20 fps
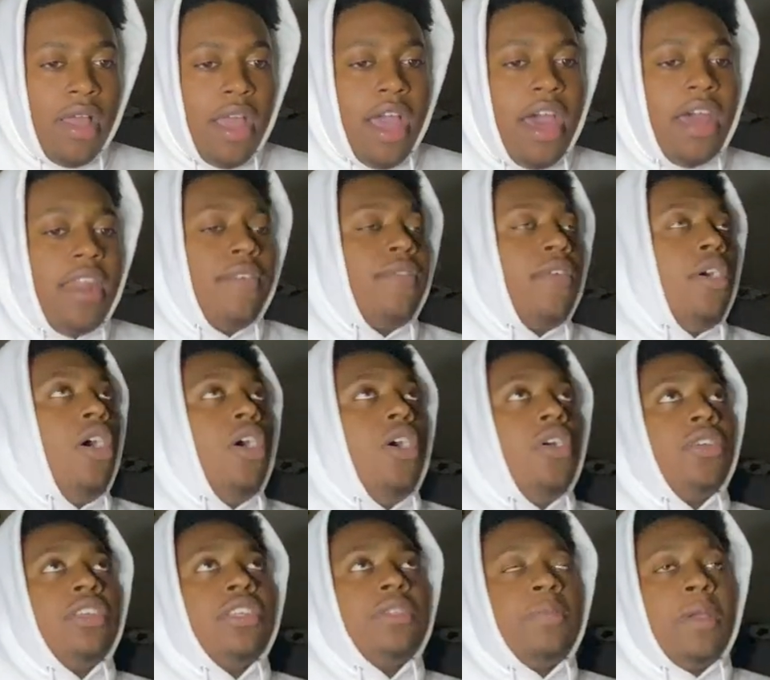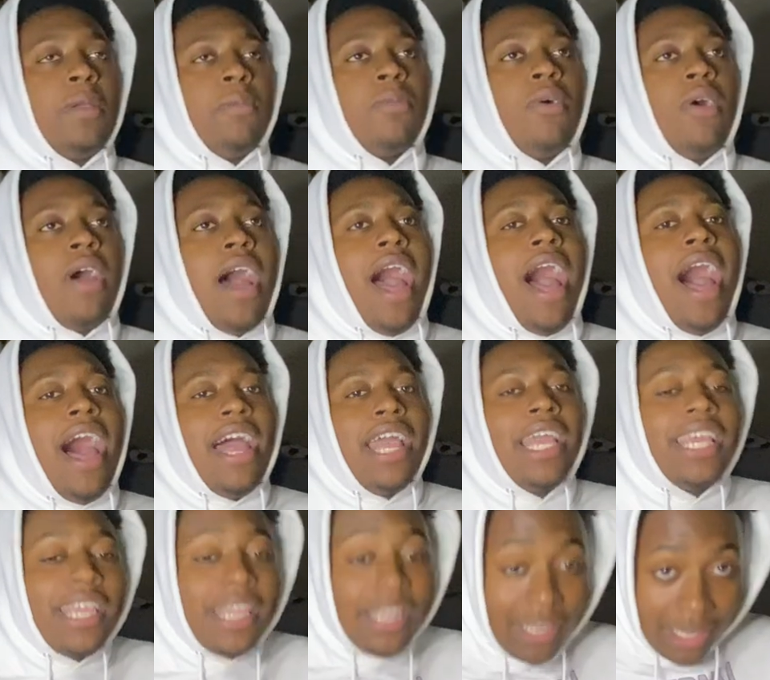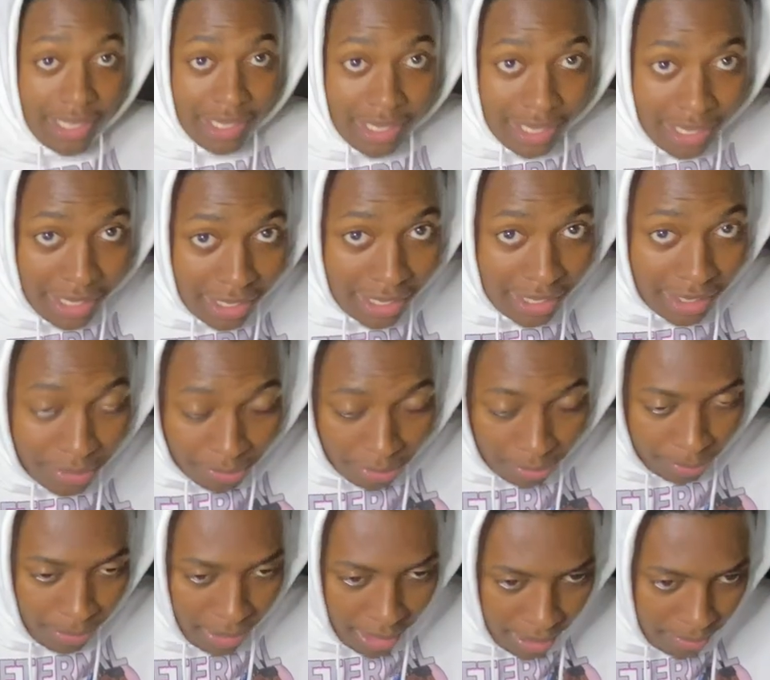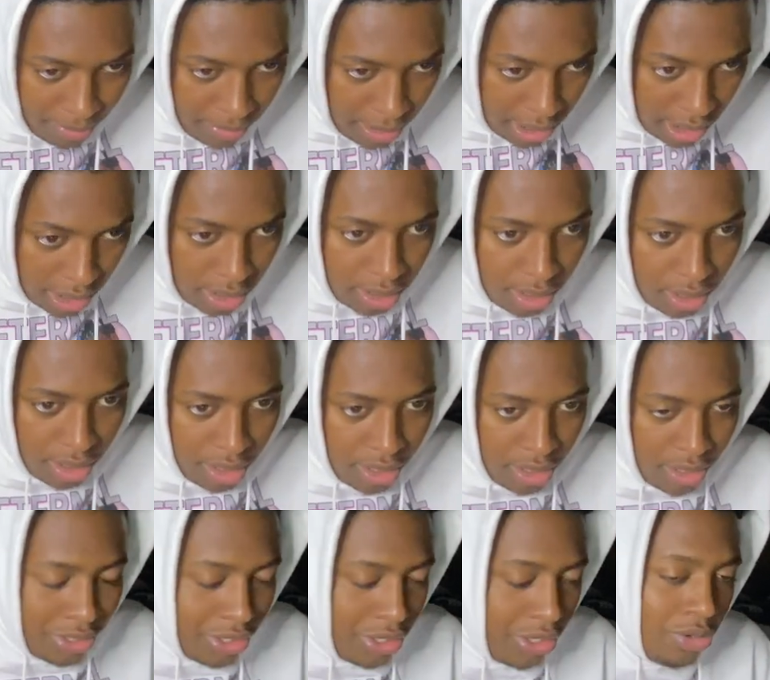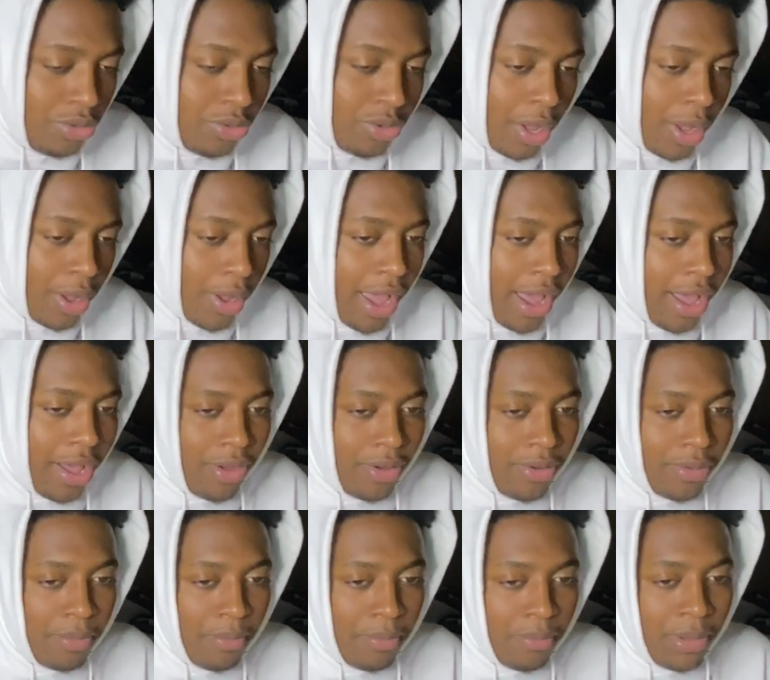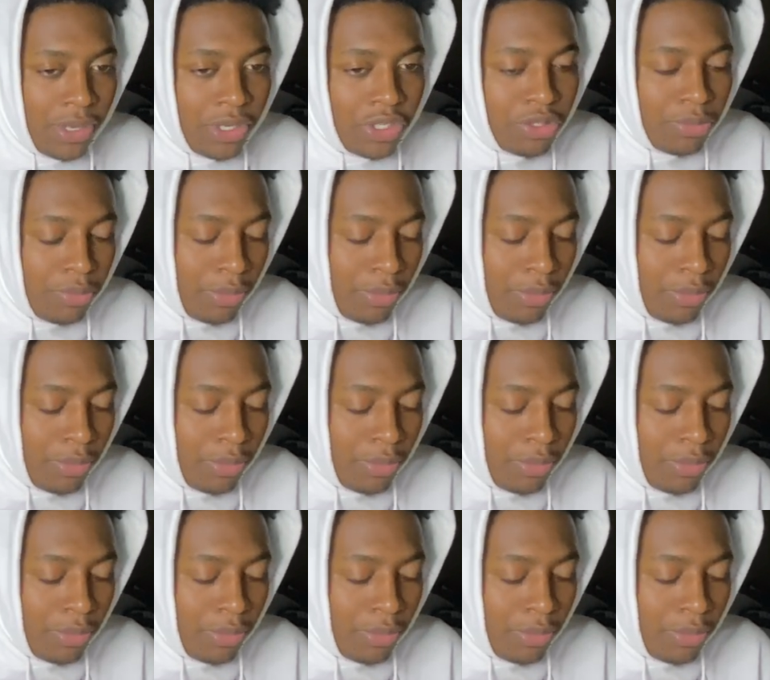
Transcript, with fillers: out of all these people, I get lucky and get a reply, bro. Do you know how much